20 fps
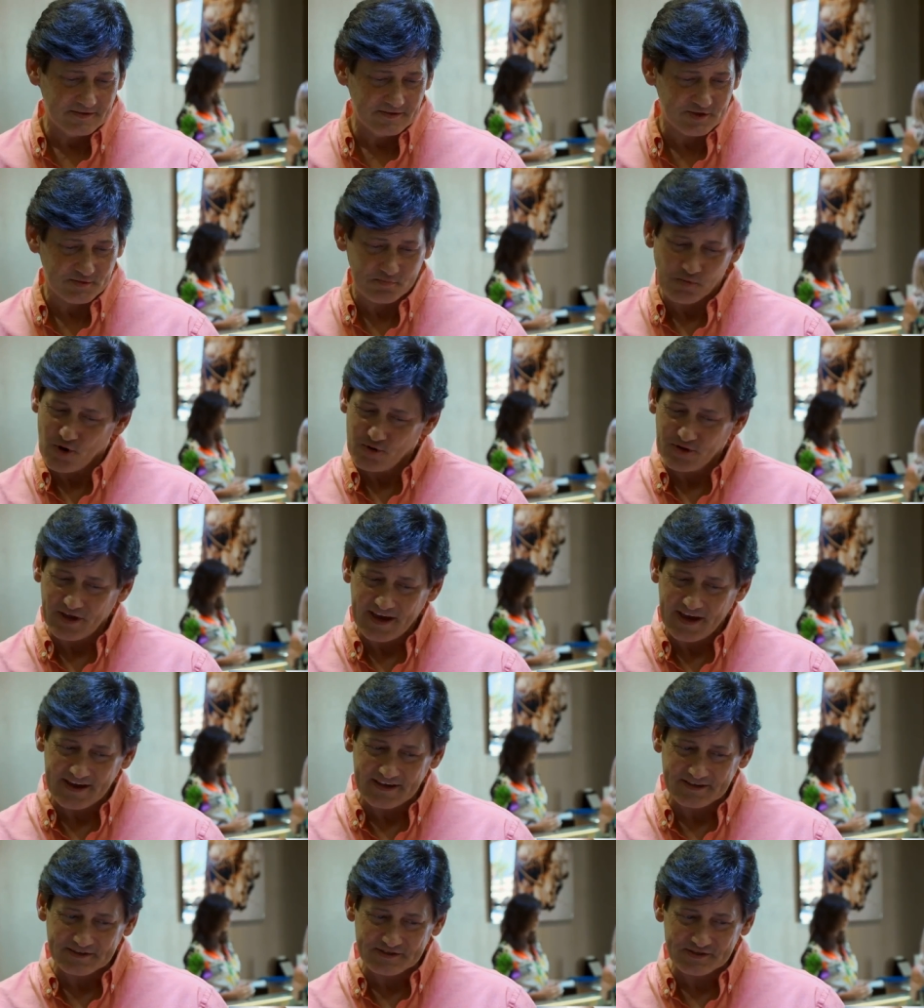Small
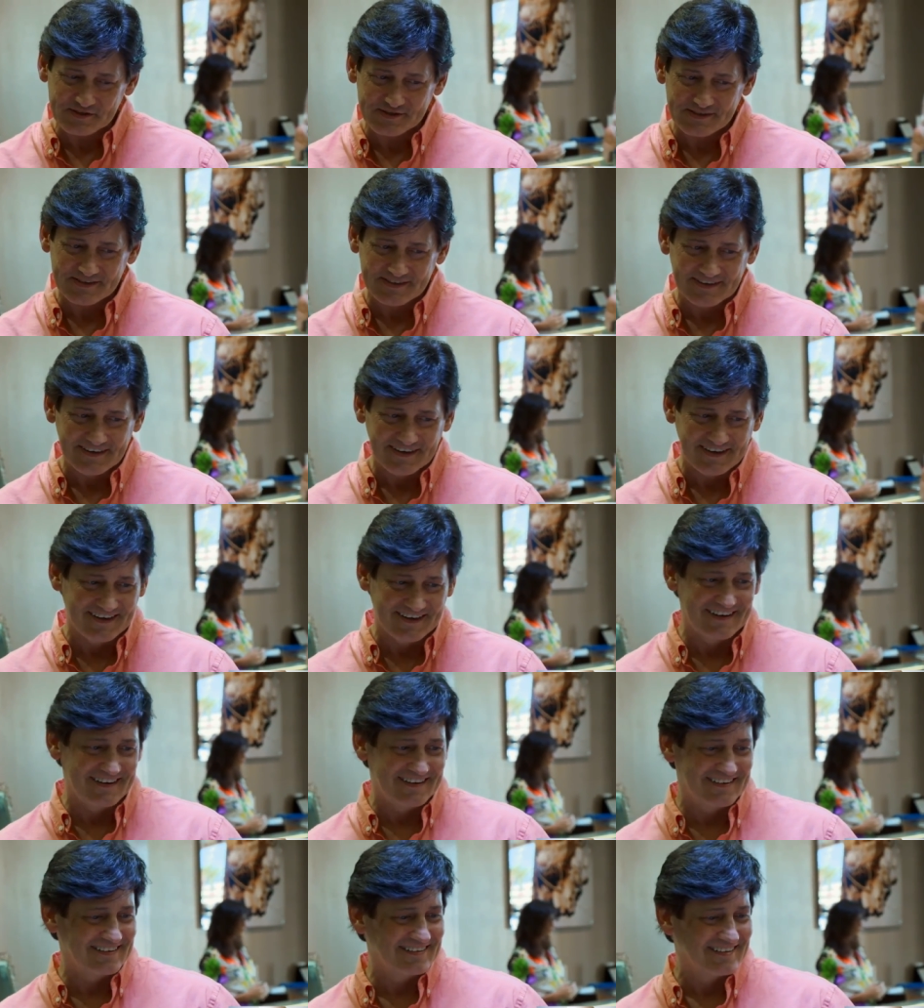hands,
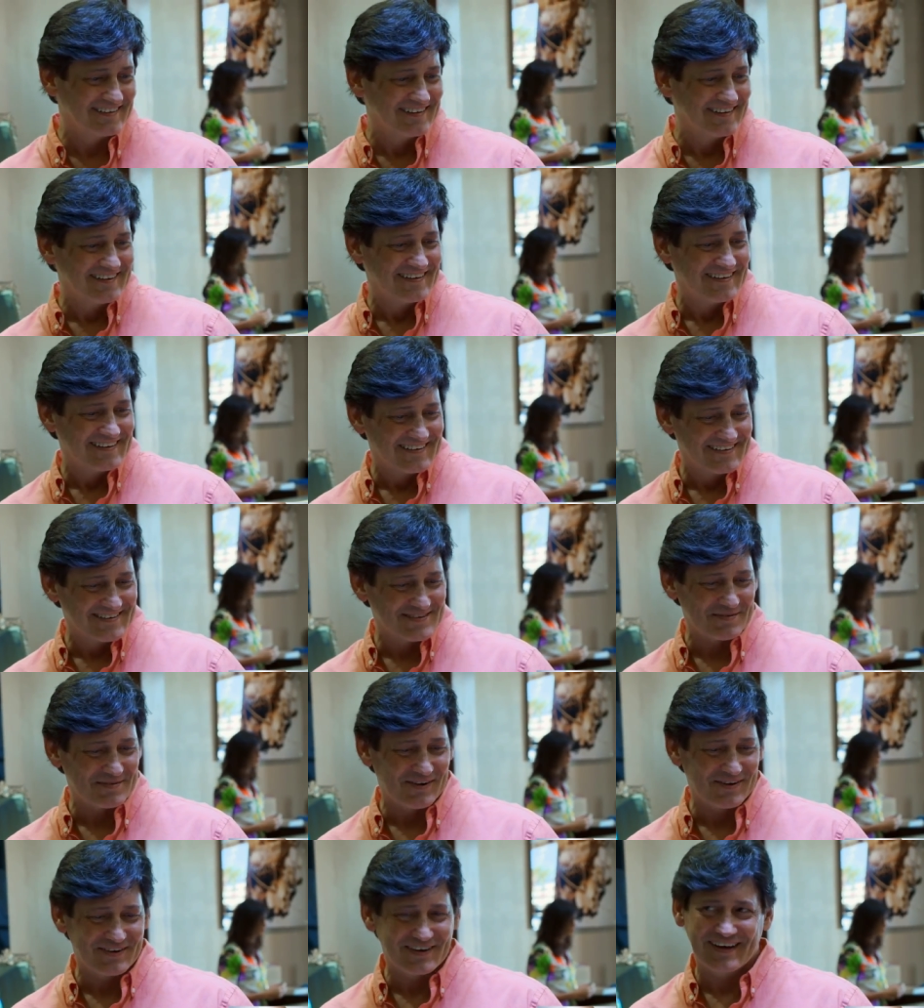Small hands. You
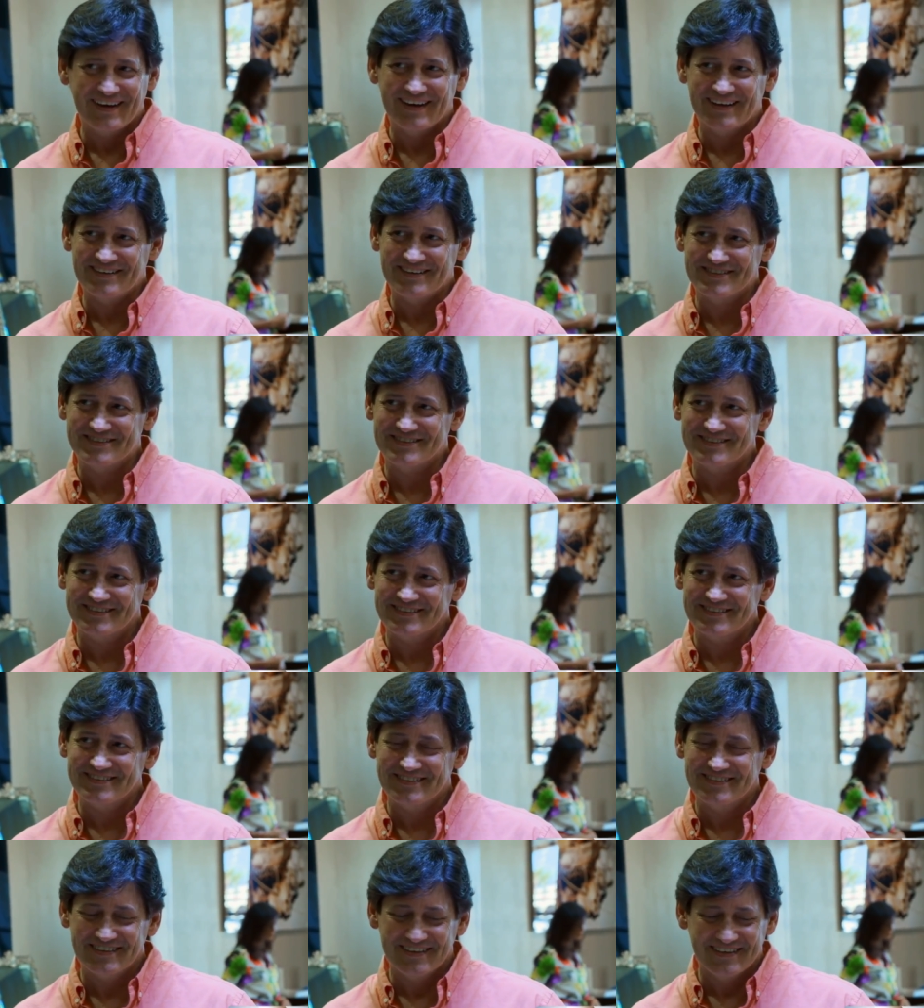happen Small to have, hands. do you happen to know her
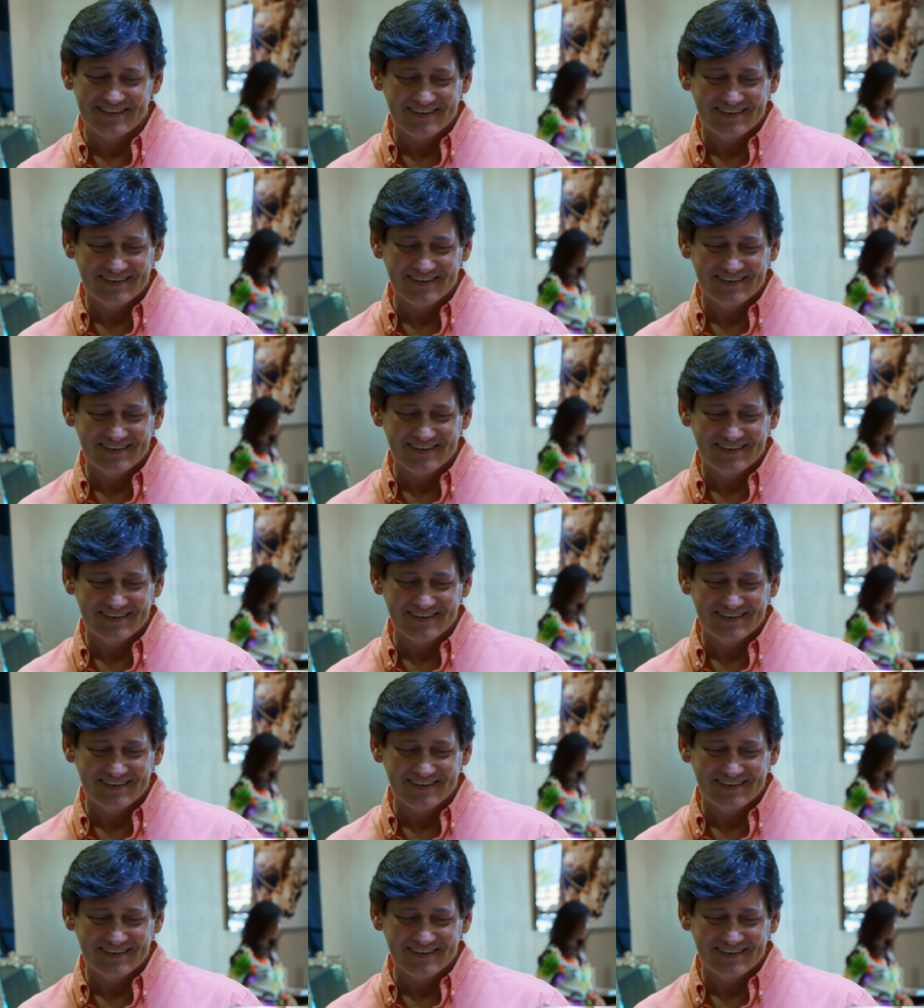finger